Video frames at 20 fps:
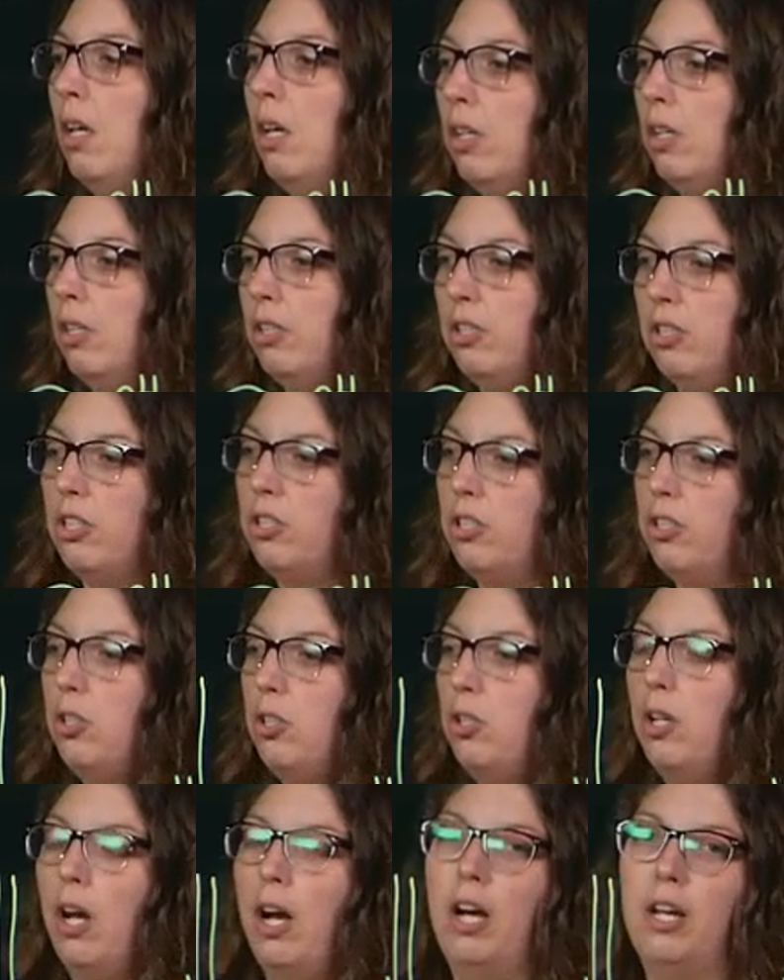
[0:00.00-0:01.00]
Those
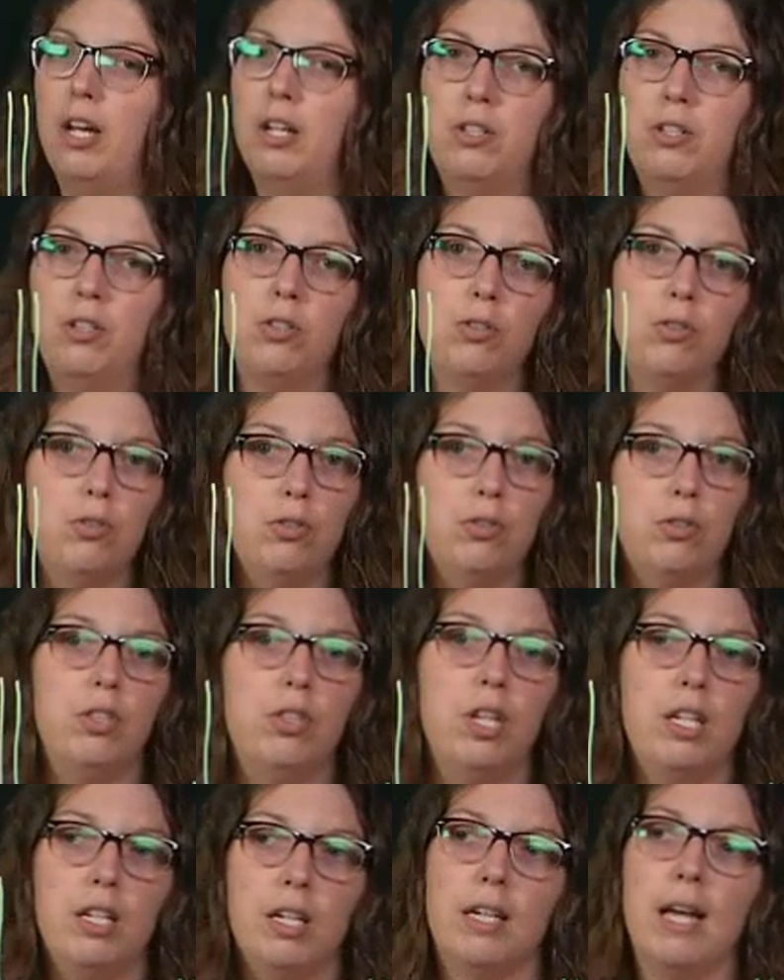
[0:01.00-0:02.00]
just,
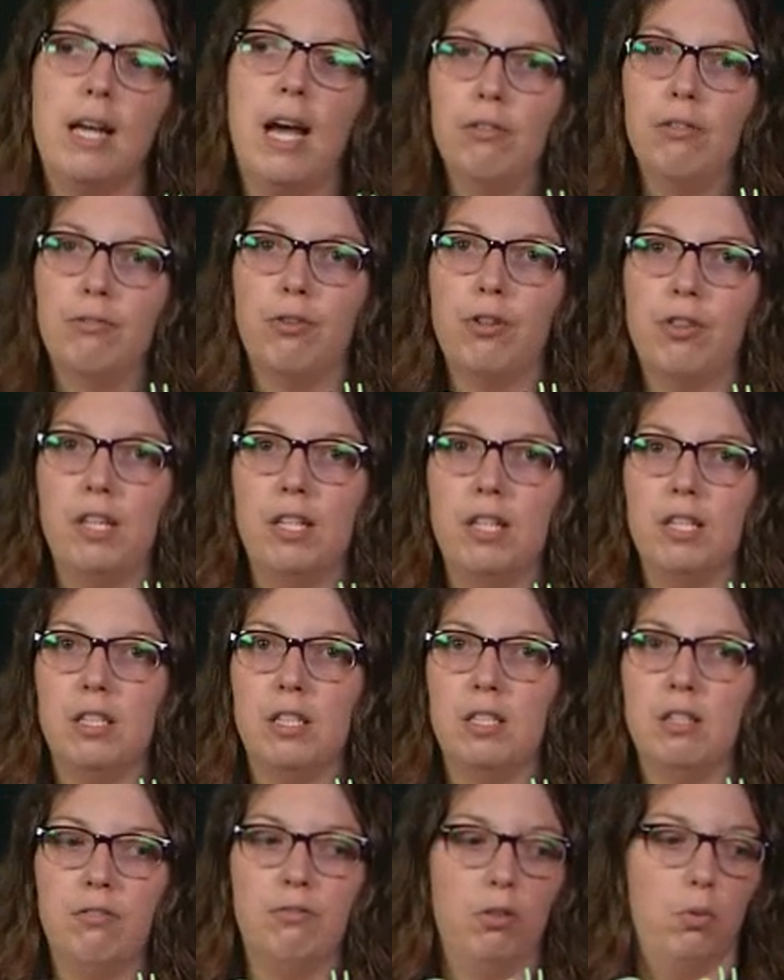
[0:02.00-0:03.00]
they account for things
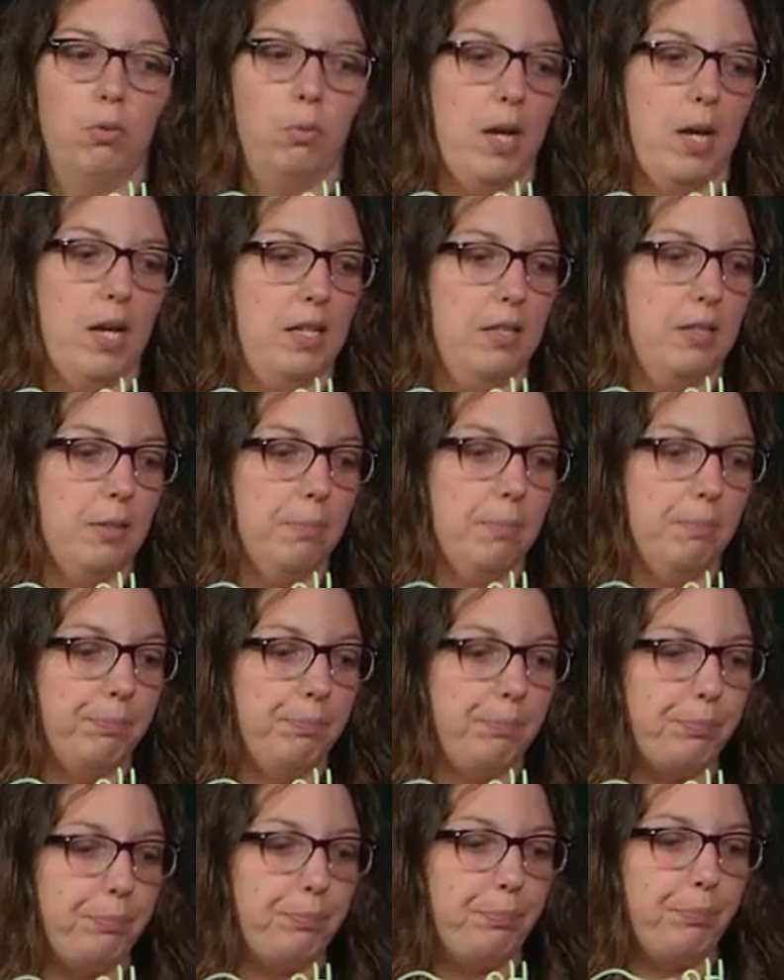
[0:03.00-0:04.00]
in different ways.
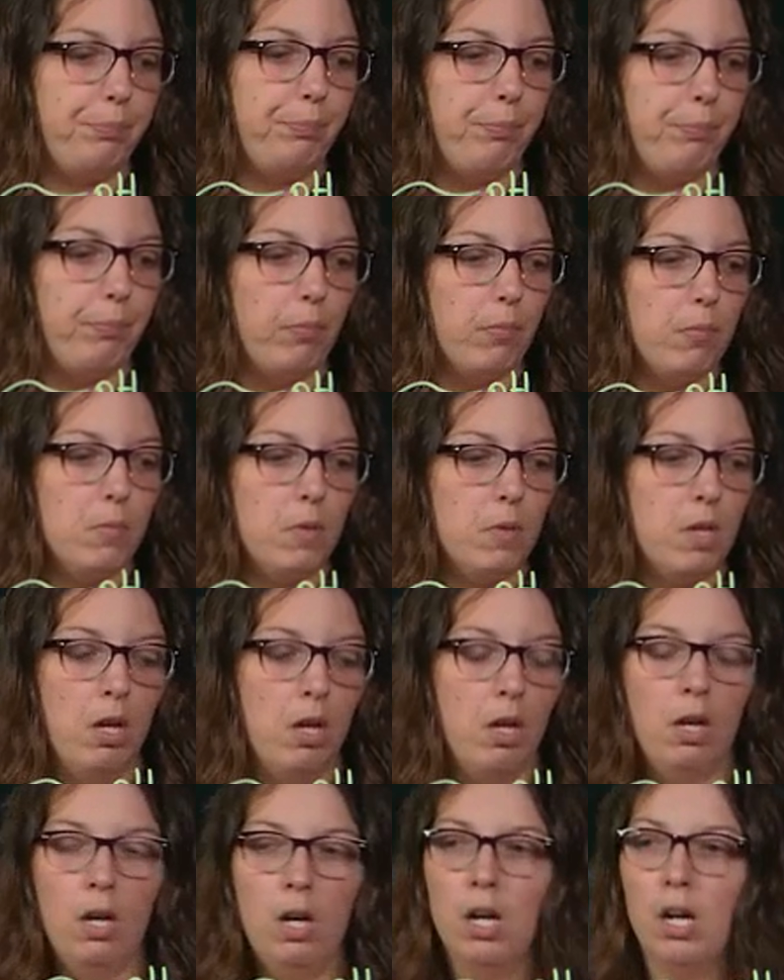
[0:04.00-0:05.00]

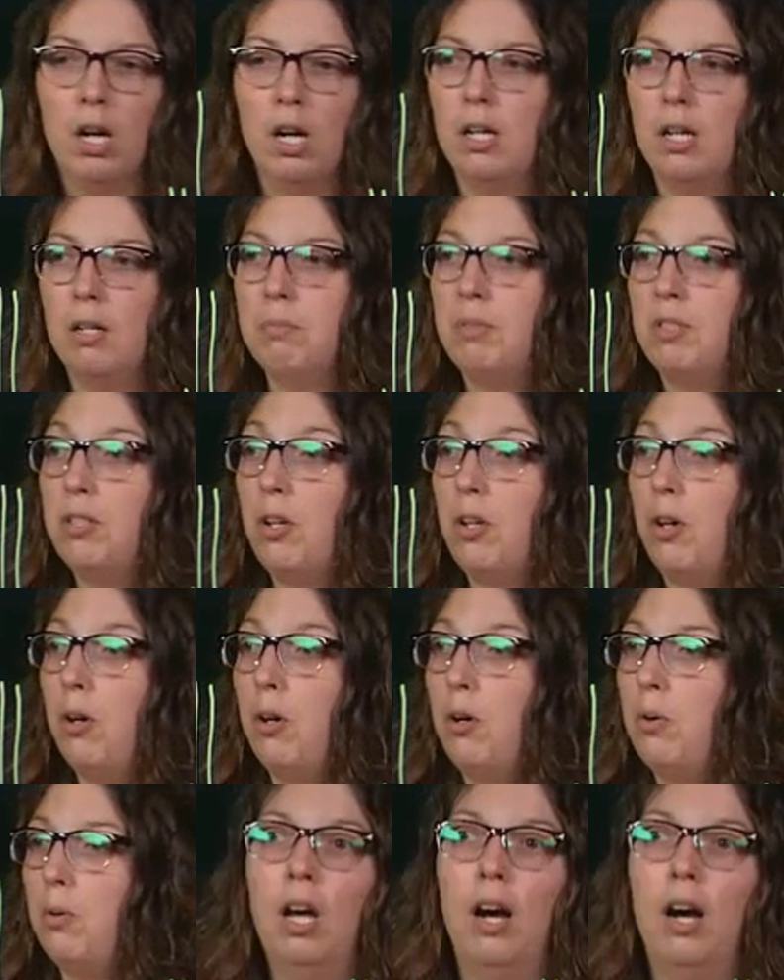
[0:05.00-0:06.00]

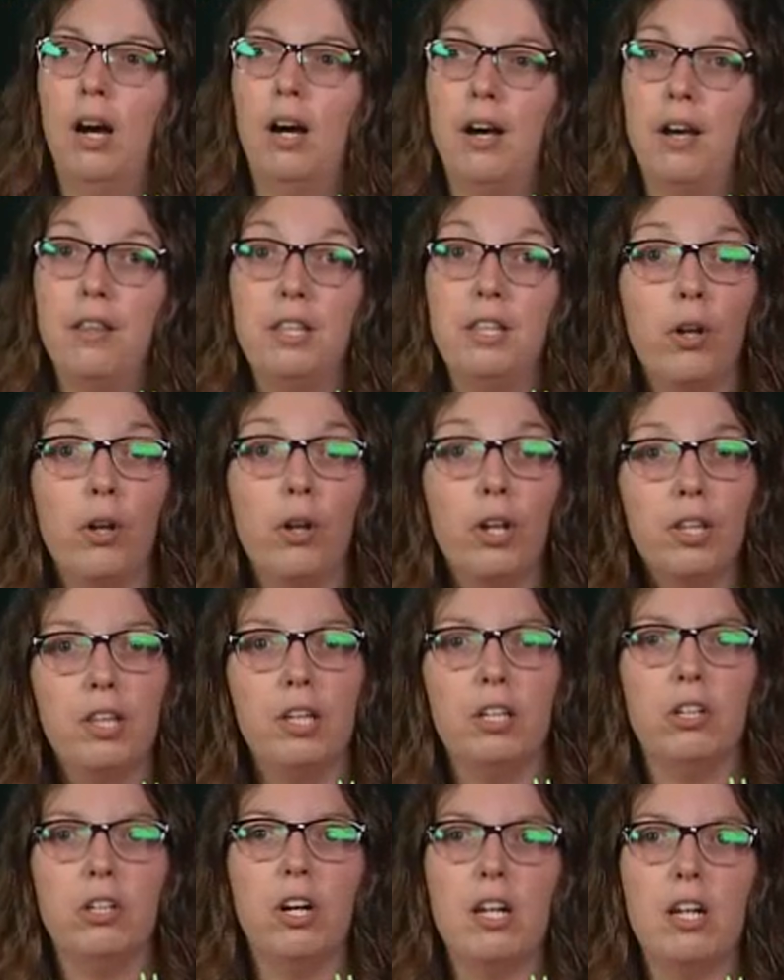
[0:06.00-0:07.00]
The thing
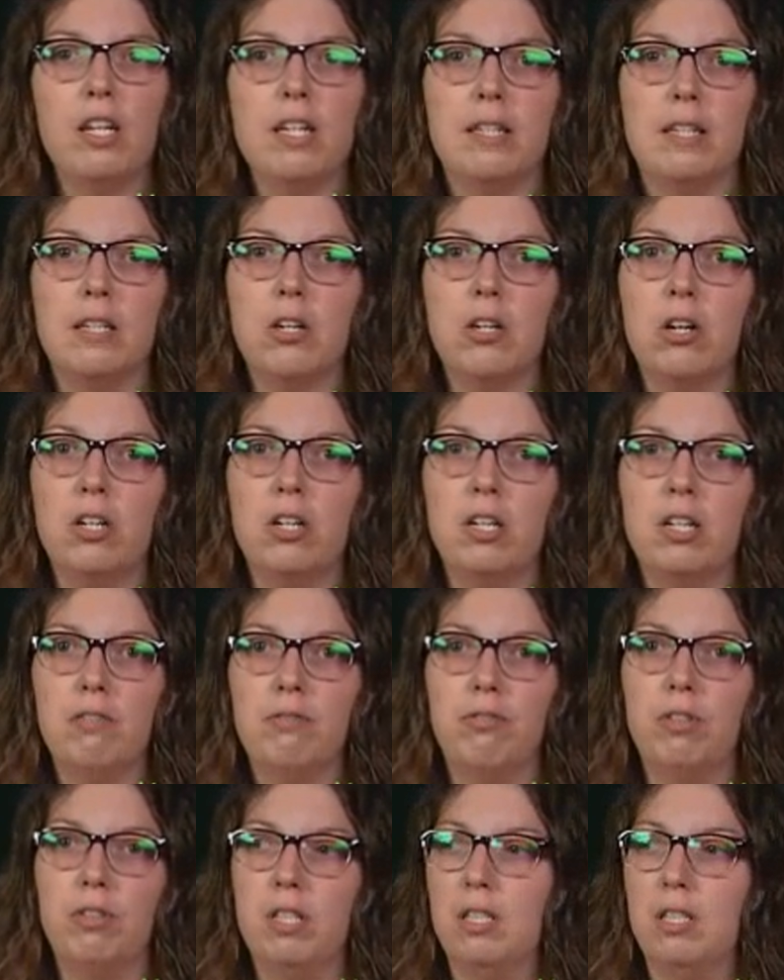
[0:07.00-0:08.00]
you're going to need to turn in for
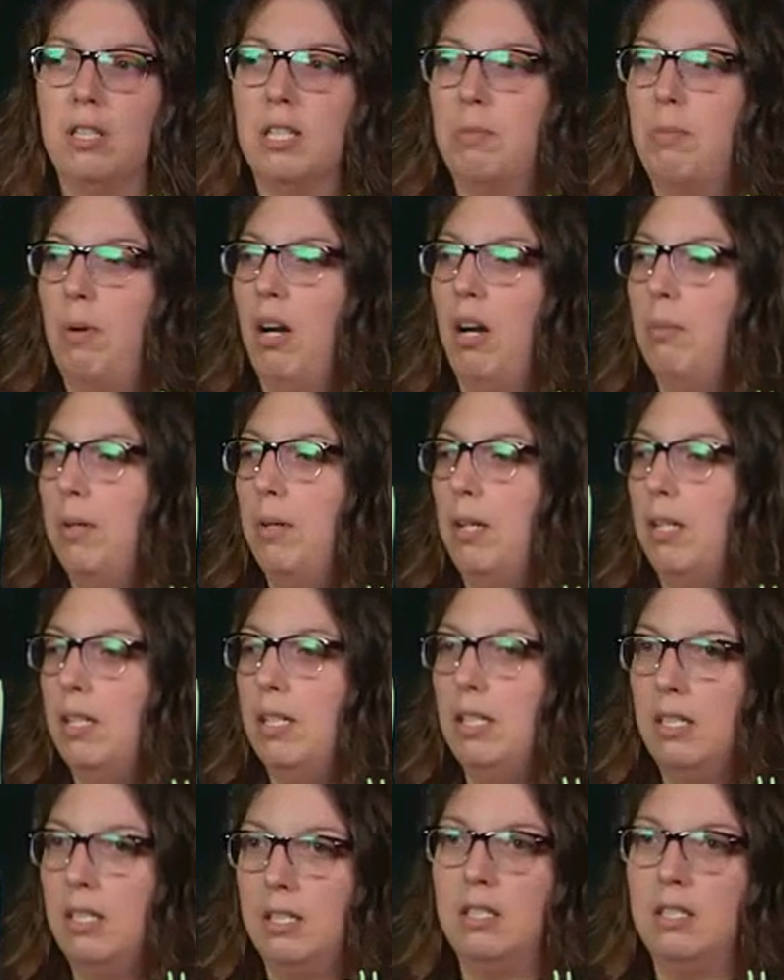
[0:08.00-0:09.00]
this experiment
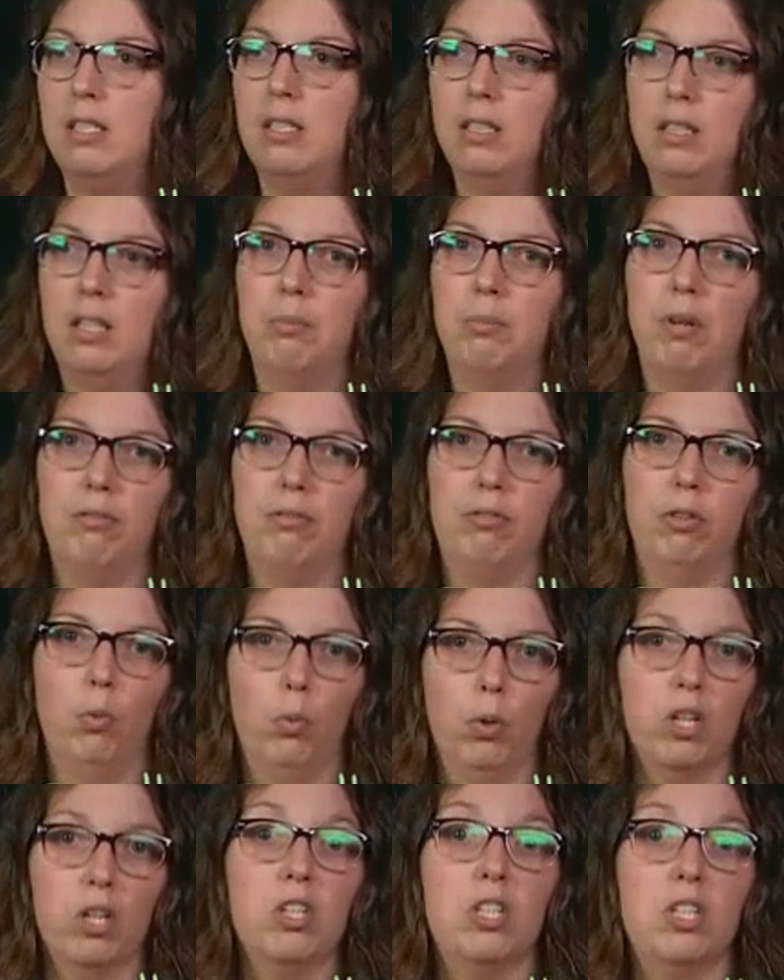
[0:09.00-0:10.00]
is the buffer worksheet.